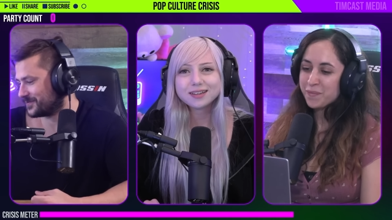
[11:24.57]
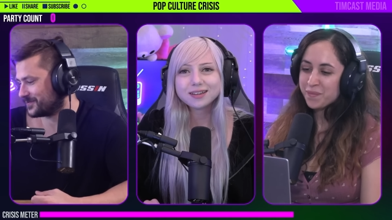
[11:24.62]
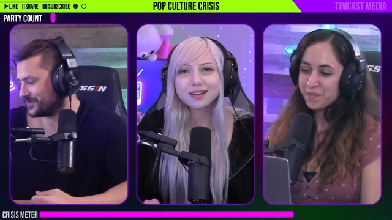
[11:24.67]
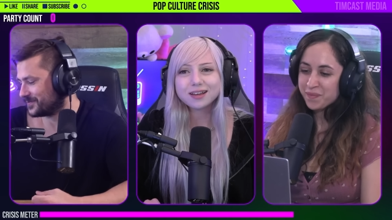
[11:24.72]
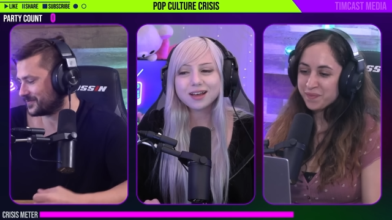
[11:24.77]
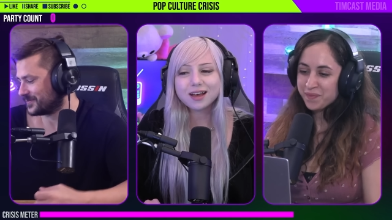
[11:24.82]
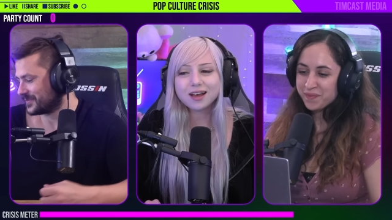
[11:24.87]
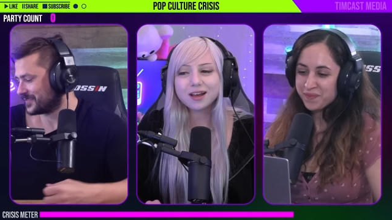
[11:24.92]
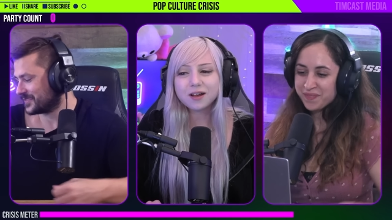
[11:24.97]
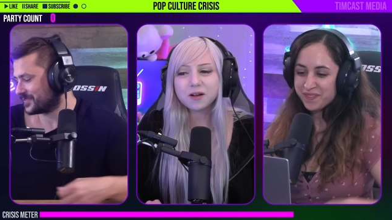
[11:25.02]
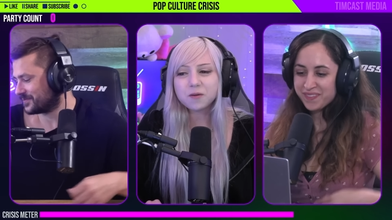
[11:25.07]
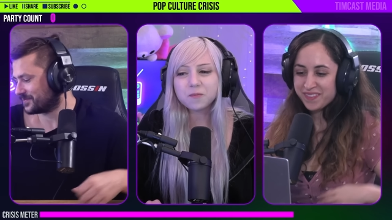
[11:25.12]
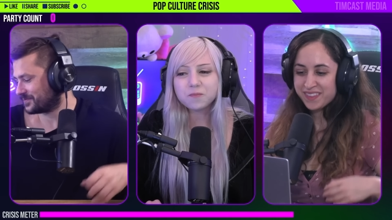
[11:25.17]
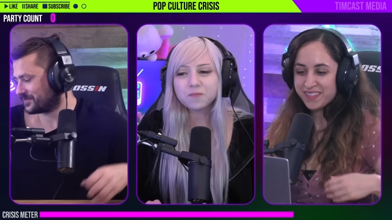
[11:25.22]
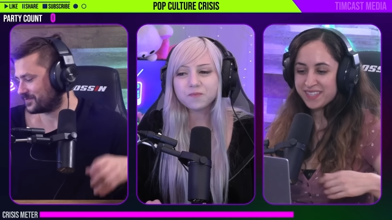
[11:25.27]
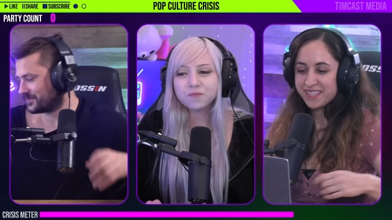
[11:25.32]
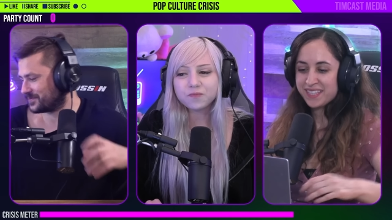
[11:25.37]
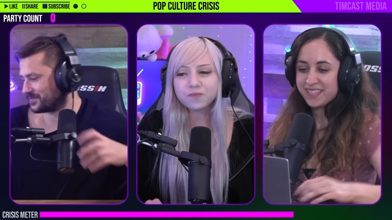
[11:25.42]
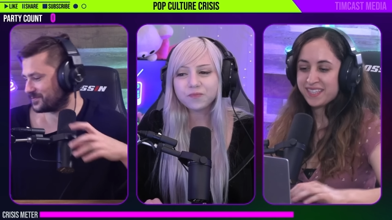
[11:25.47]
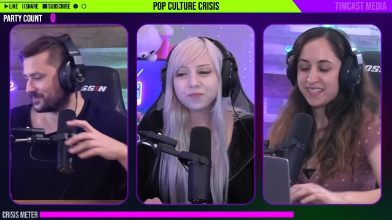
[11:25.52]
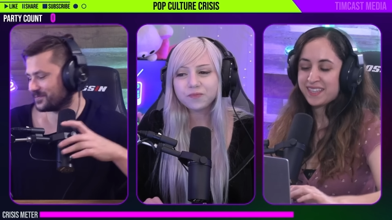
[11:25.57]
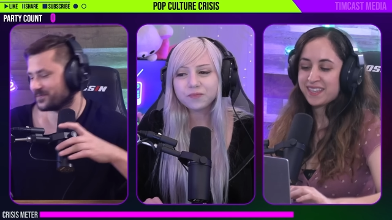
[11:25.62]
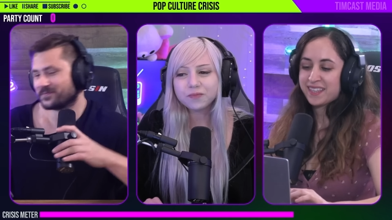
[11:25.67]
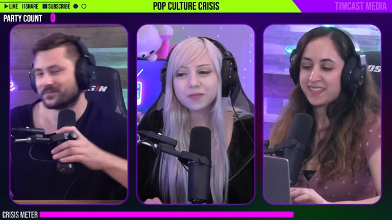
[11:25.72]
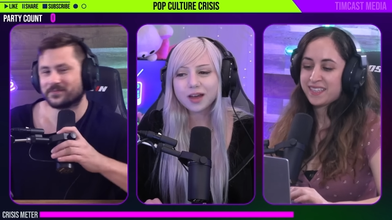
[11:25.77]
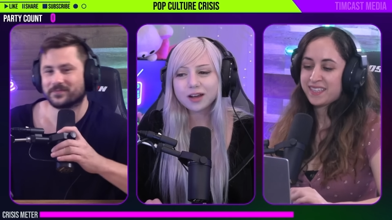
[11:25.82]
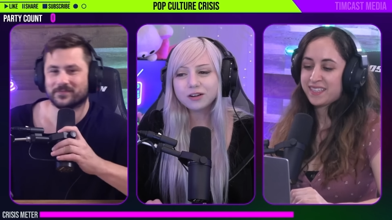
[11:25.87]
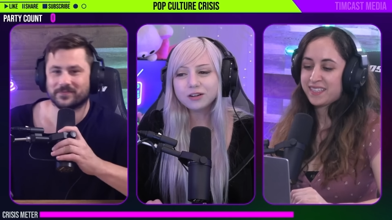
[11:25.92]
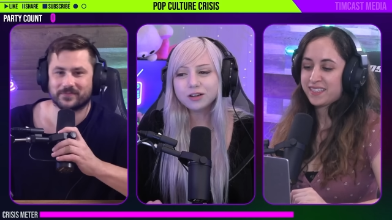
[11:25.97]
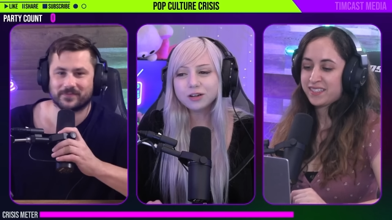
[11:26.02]
Speaker 1: Um,
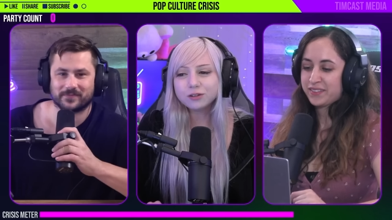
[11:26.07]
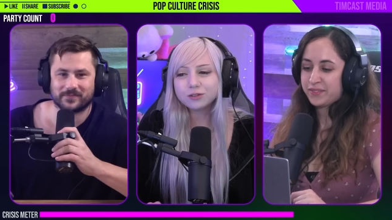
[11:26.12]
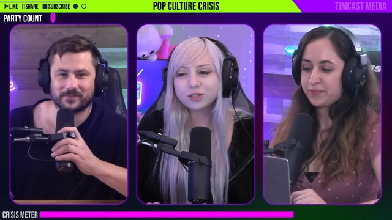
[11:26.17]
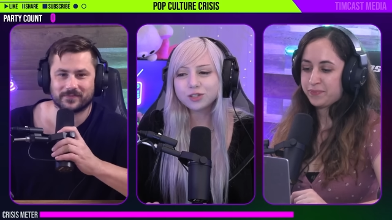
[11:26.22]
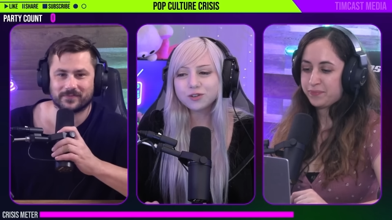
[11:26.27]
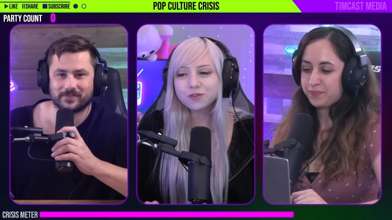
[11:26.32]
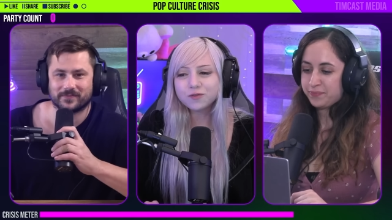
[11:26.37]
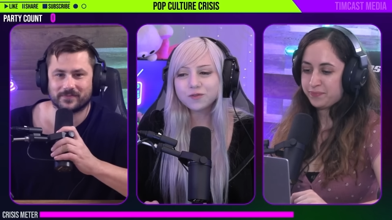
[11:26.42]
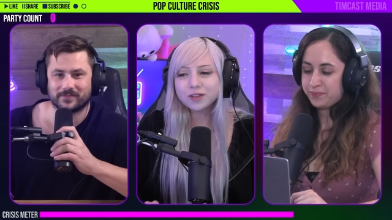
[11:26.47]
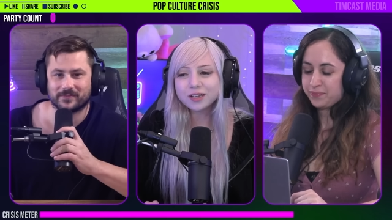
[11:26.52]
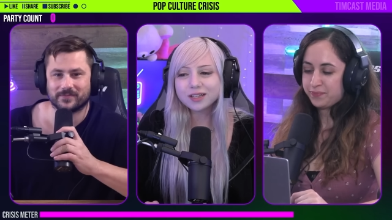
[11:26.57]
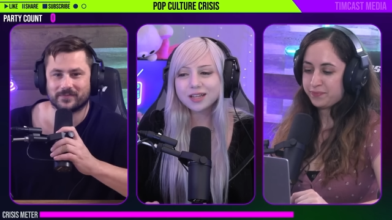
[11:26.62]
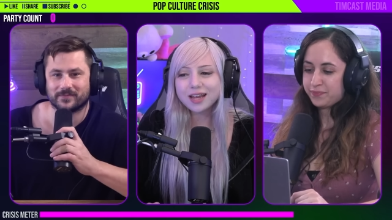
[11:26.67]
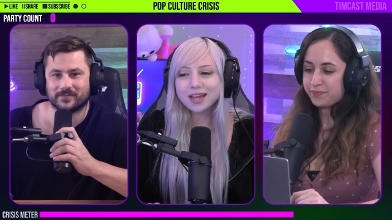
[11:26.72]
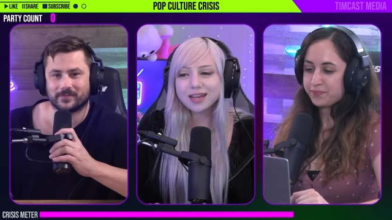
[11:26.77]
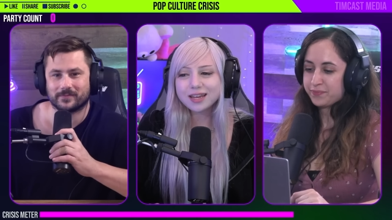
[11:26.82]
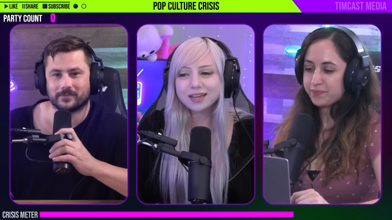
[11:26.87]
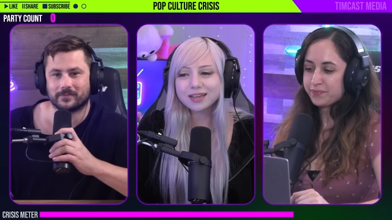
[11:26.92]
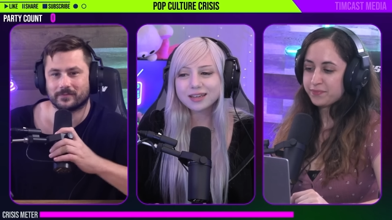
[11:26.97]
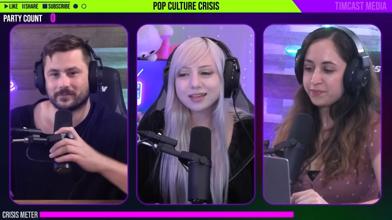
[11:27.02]
I don't know. Do you feel like